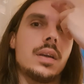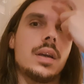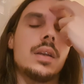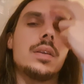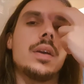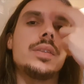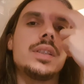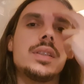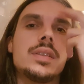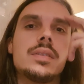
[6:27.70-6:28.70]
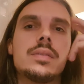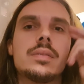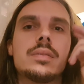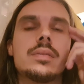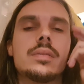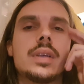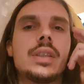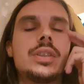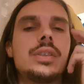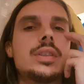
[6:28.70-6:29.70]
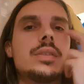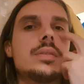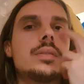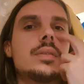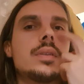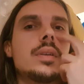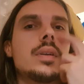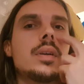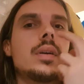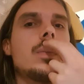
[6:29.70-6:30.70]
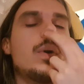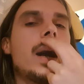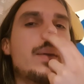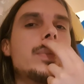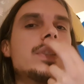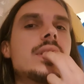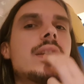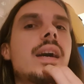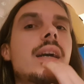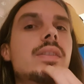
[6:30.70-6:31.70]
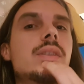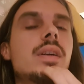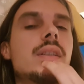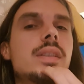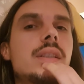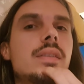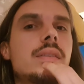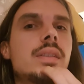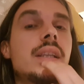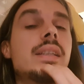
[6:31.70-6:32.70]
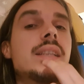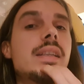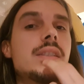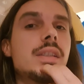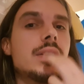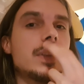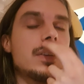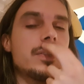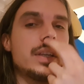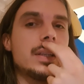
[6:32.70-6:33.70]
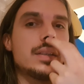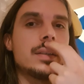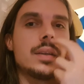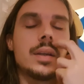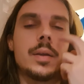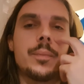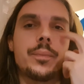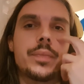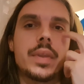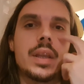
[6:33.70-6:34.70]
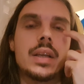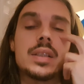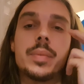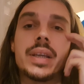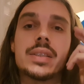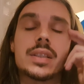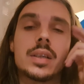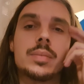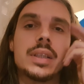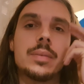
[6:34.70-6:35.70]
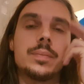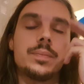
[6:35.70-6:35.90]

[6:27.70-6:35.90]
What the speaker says: And notice as you do what happens to that anxiety, to the intensity of that feeling as it begins to come down.